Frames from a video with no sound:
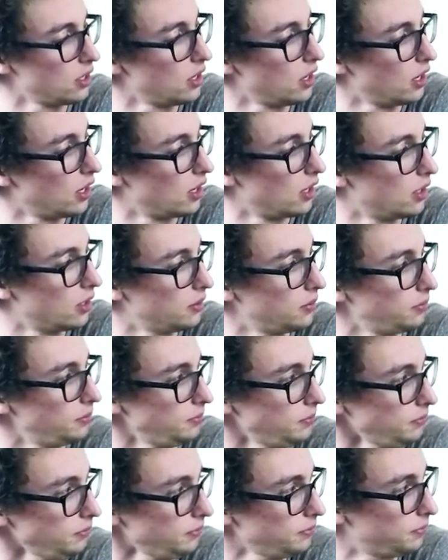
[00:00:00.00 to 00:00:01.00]

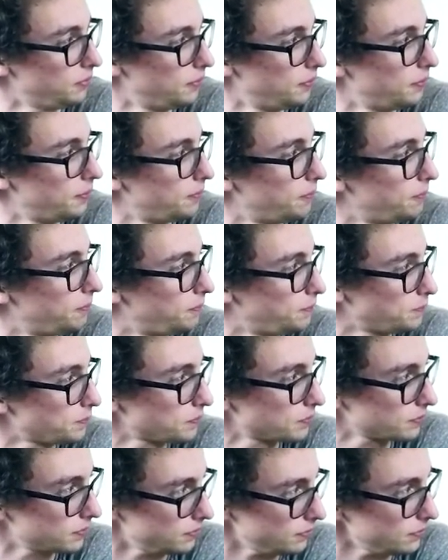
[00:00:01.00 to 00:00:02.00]

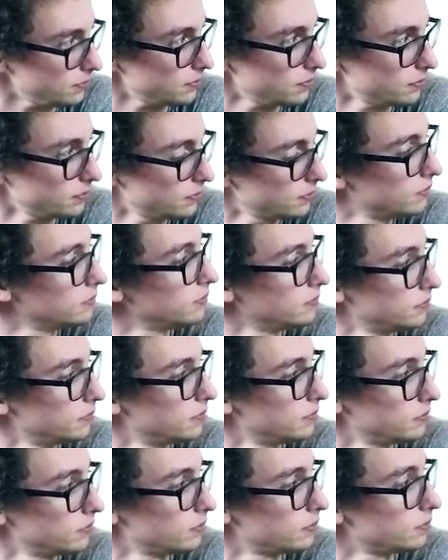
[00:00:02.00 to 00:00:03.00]

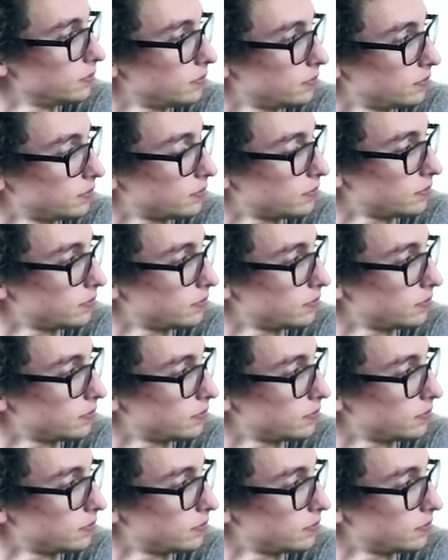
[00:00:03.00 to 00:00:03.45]
(not speaking)